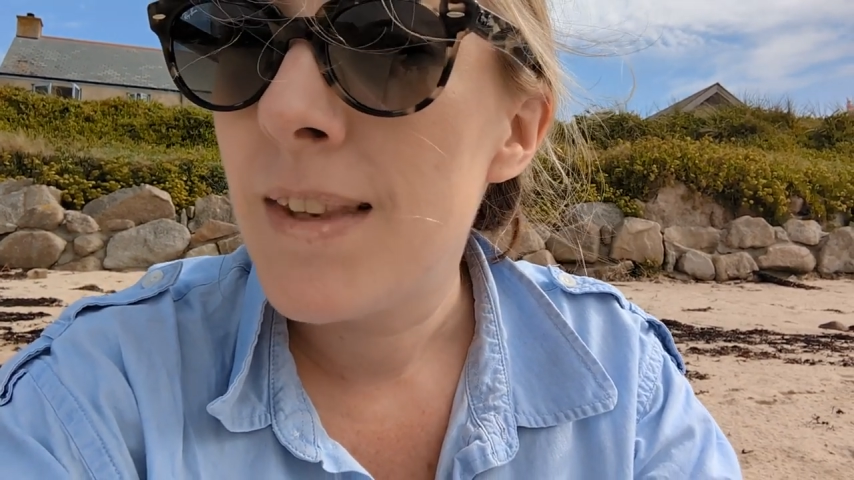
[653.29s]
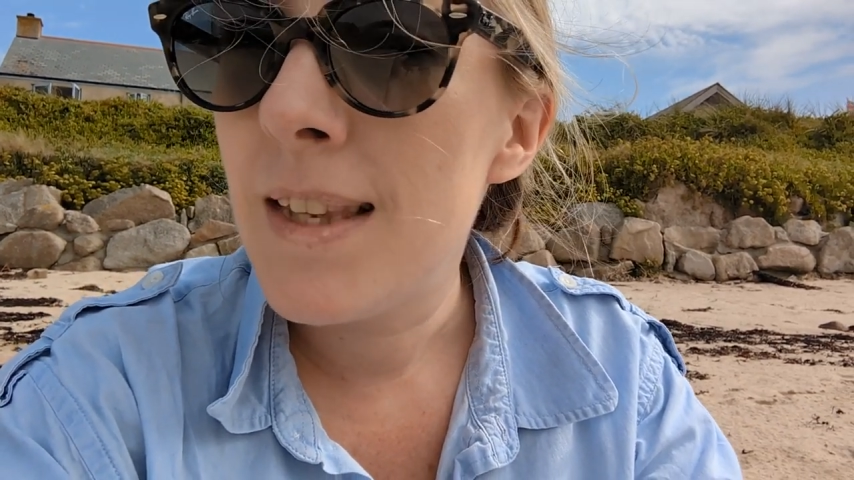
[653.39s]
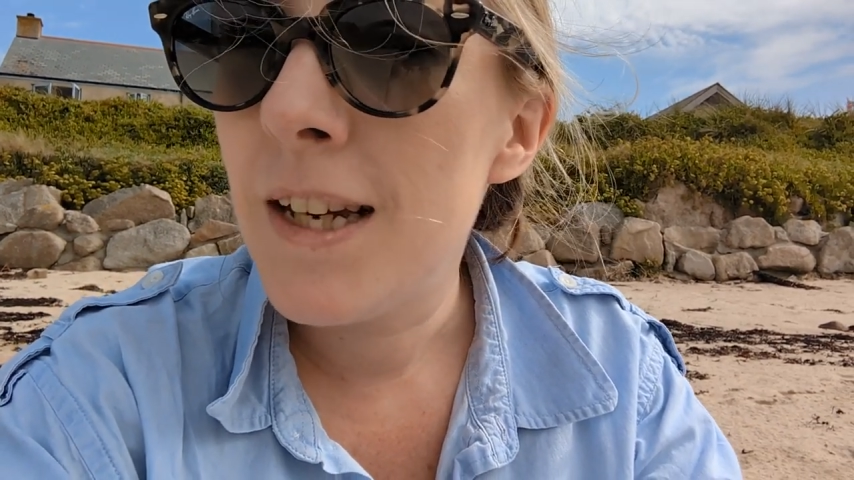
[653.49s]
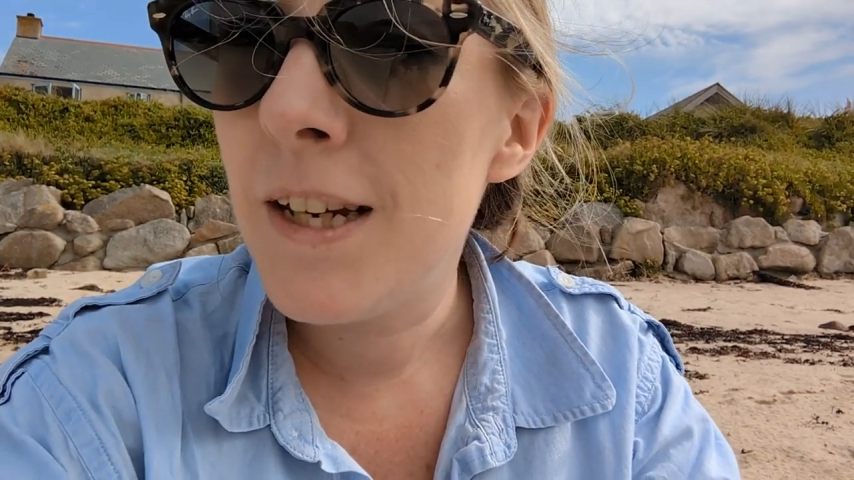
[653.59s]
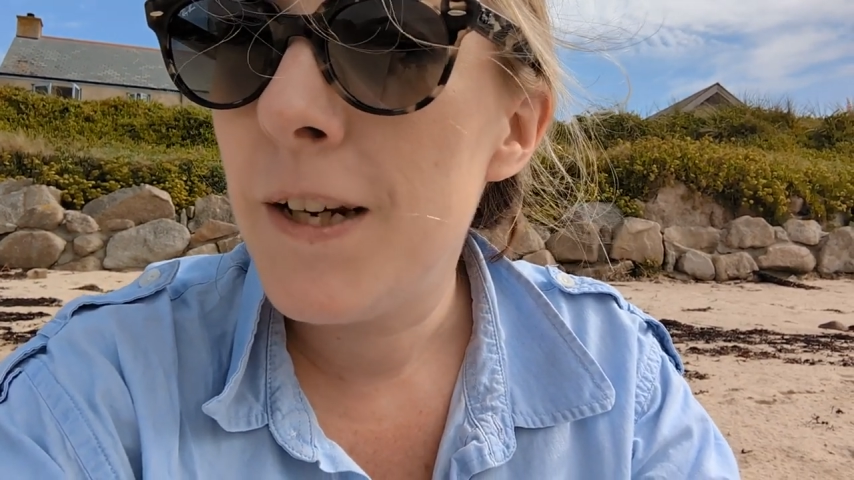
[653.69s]

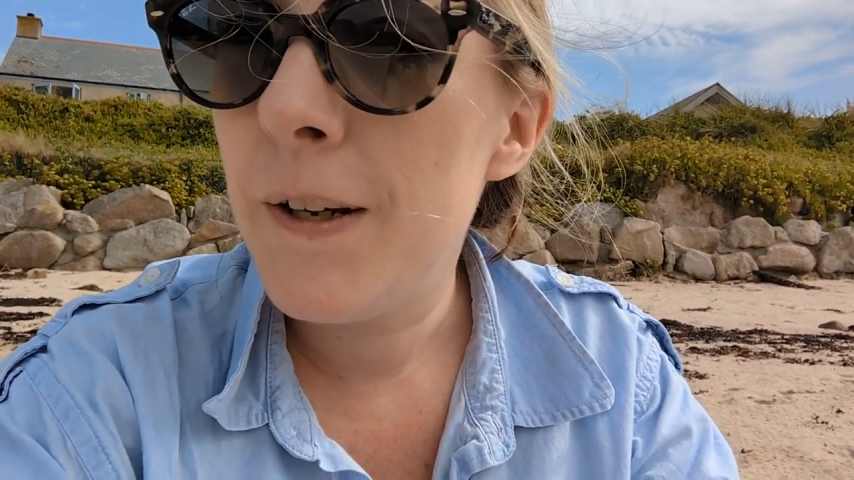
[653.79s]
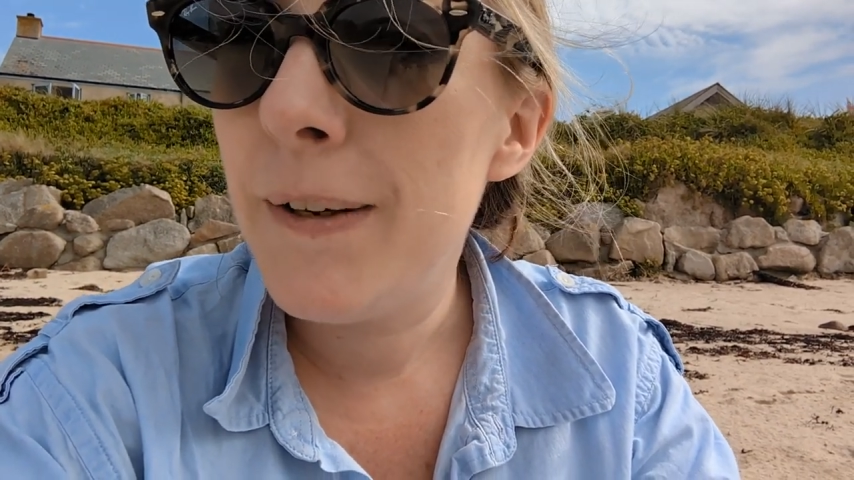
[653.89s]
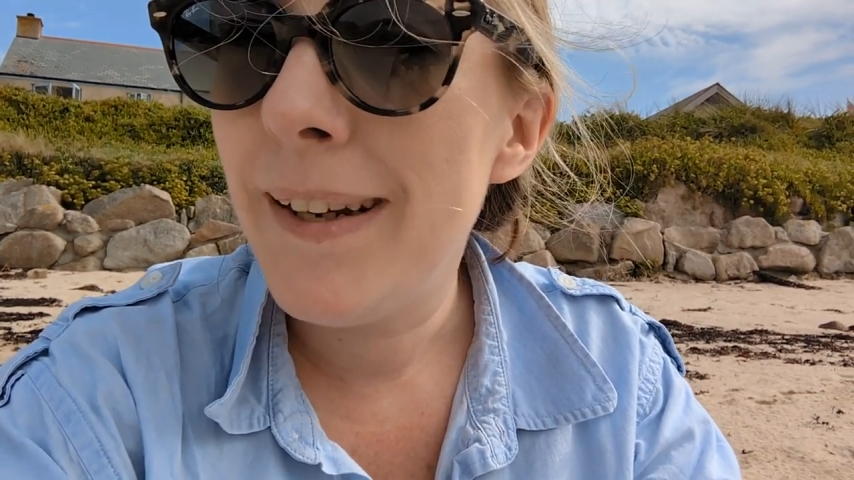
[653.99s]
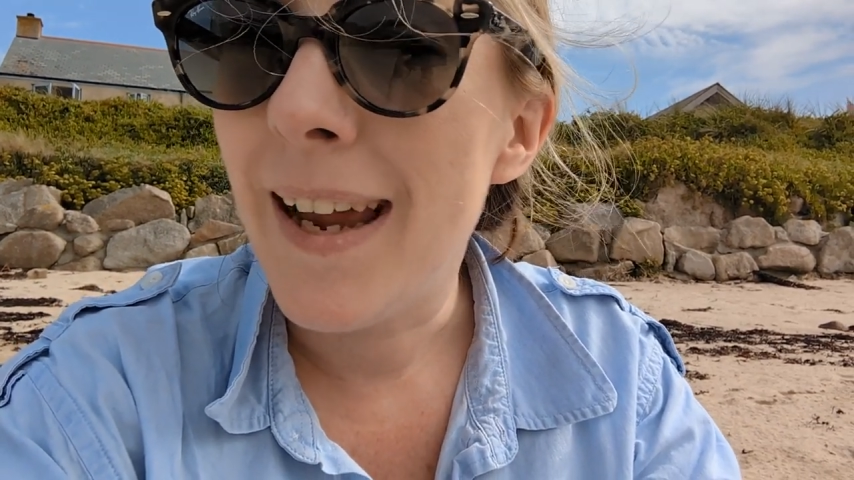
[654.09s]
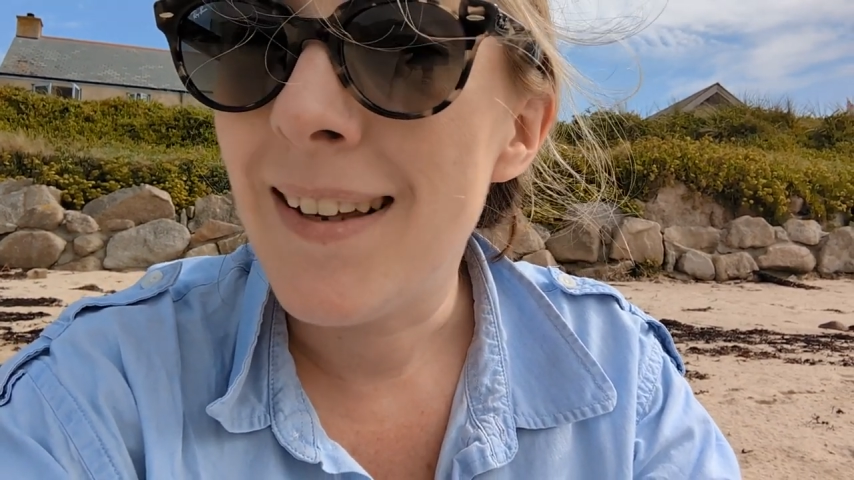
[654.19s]
So,
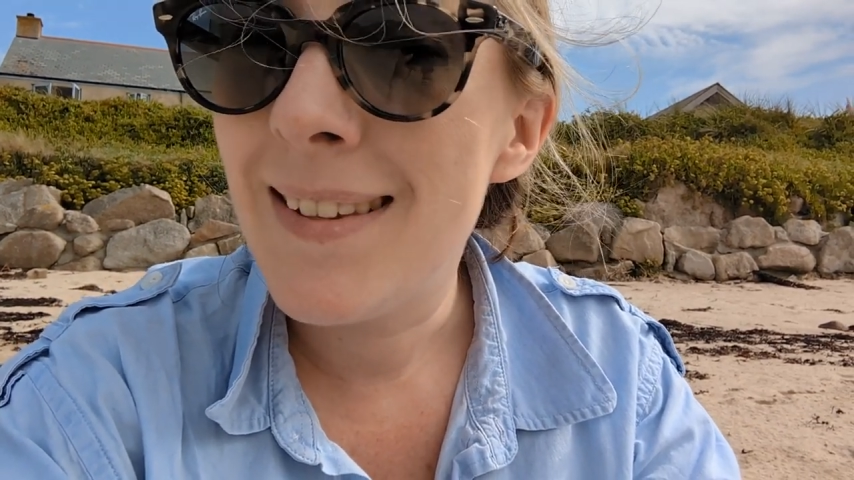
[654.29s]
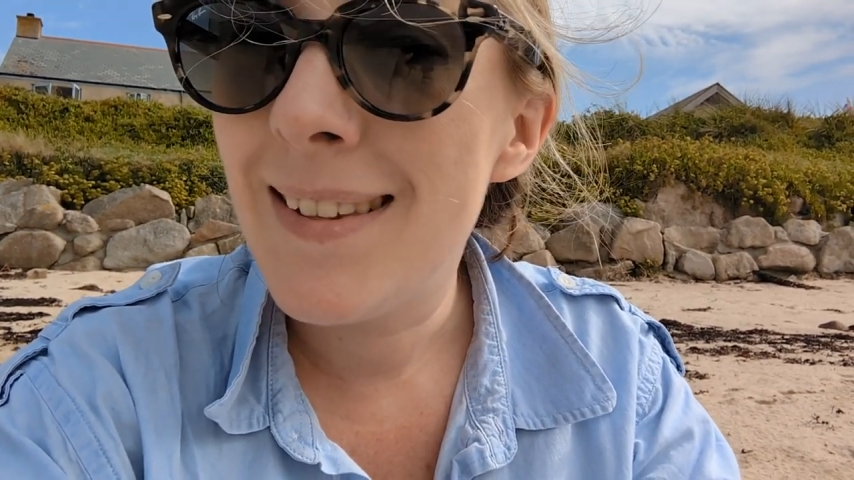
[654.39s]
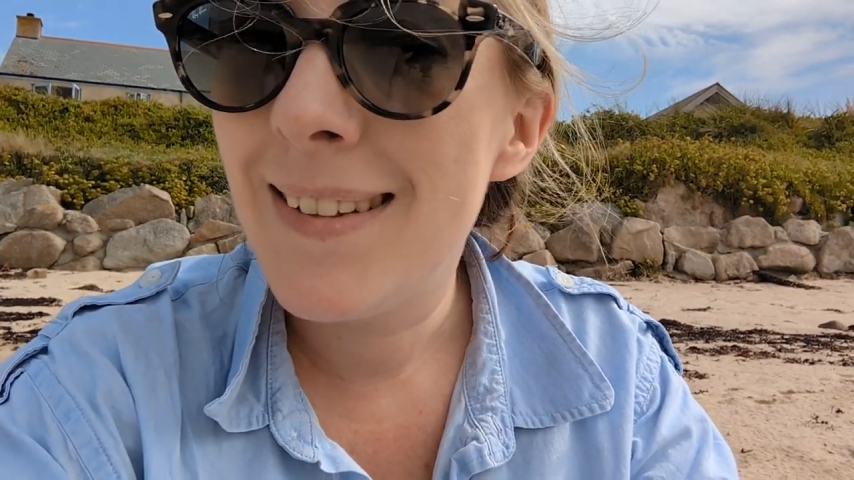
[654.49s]
yes.